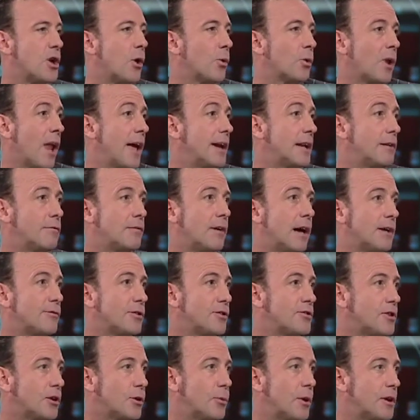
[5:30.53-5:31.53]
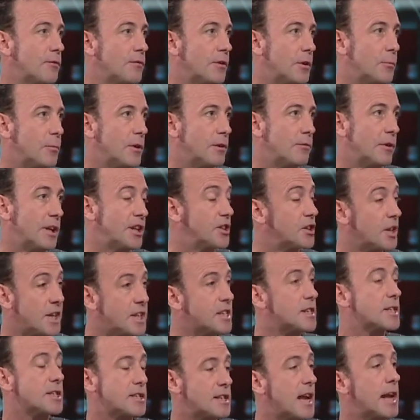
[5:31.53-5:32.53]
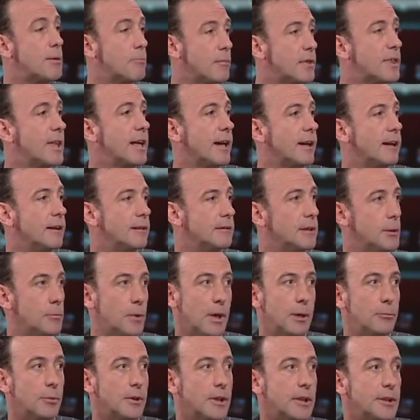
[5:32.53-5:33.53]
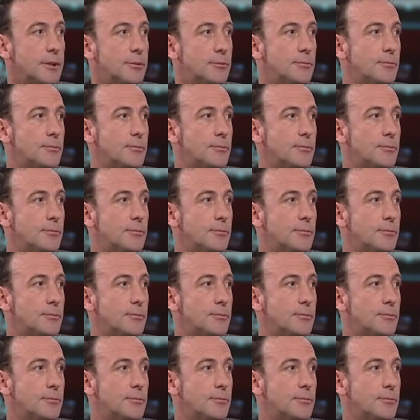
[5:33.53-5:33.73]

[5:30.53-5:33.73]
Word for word: old lady 500 quid for the privilege. And it's the same thing in my book.